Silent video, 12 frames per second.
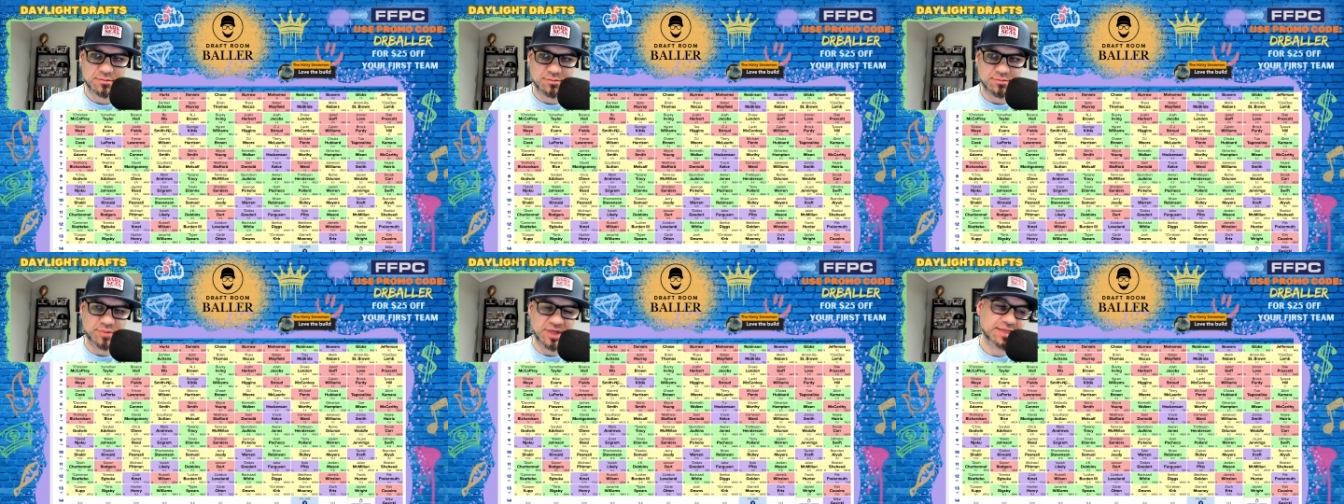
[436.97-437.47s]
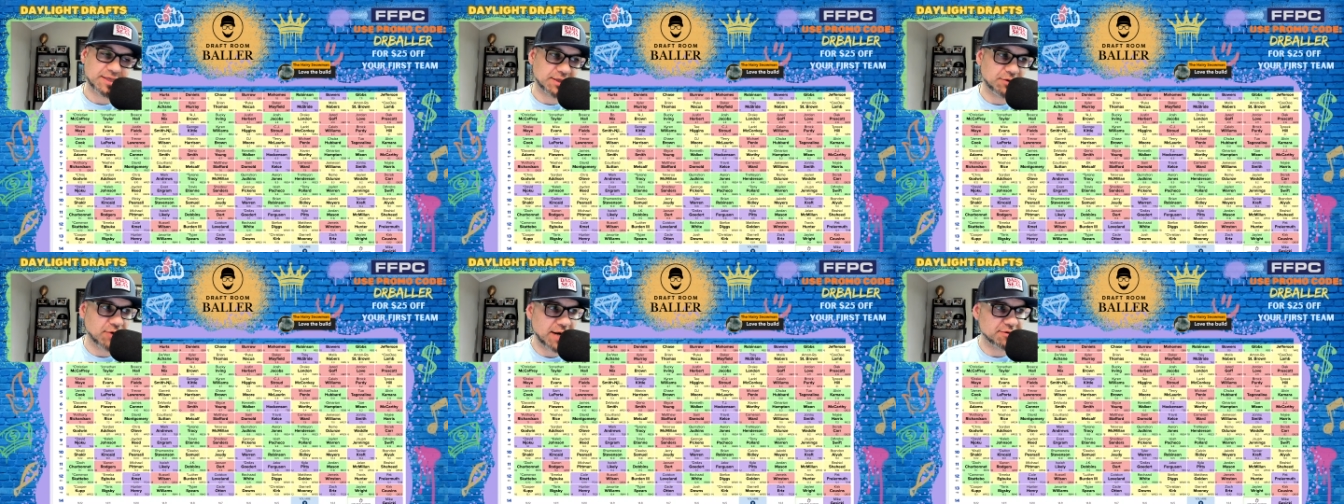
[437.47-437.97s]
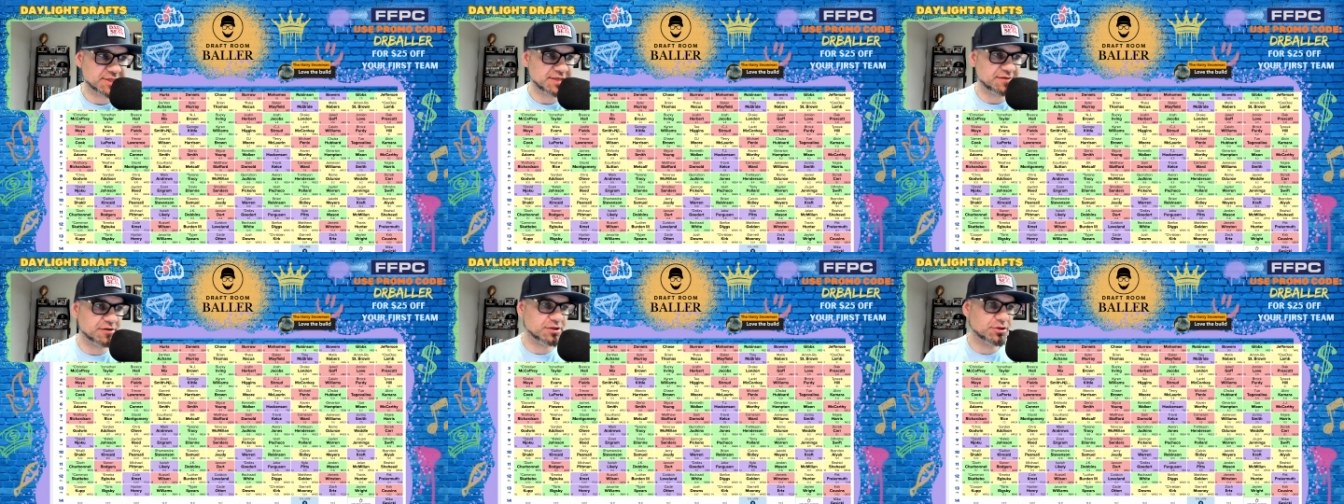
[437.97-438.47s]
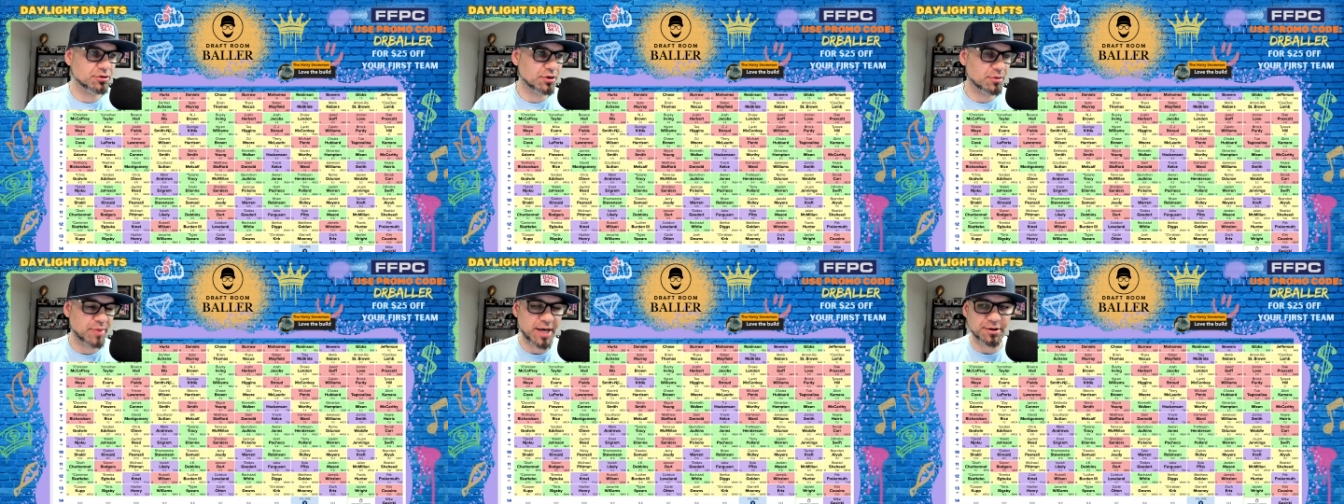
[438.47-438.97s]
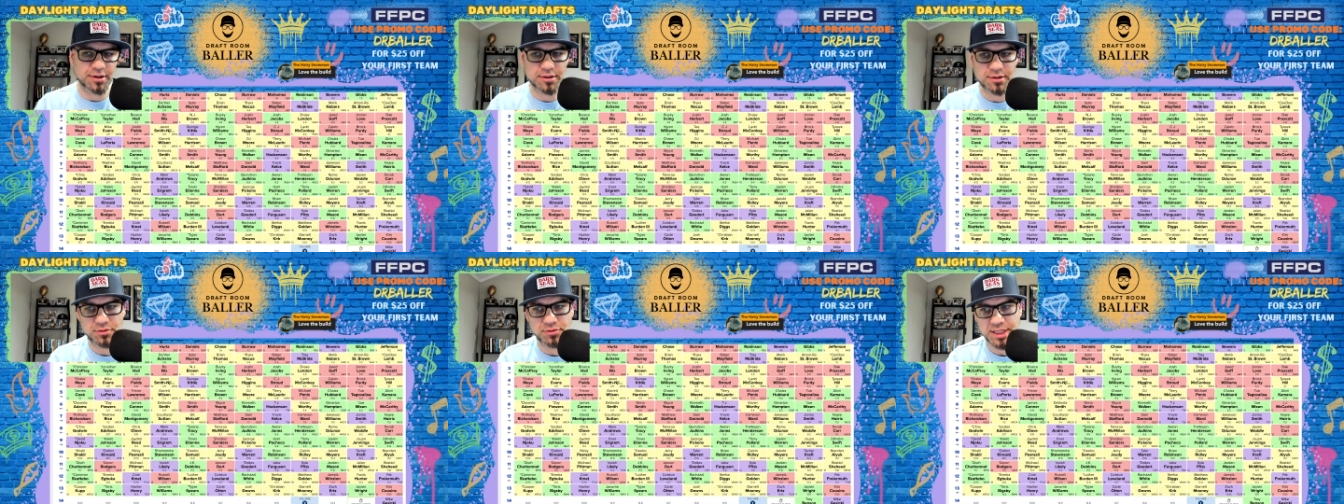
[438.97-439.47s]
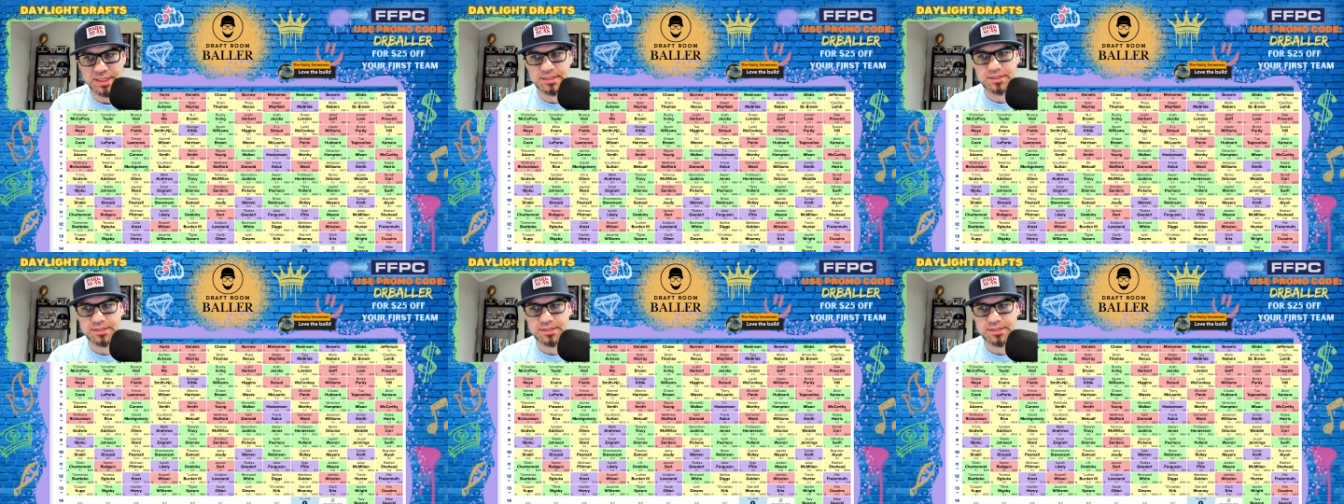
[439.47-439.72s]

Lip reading: basically wide receiver 2 or better weeks.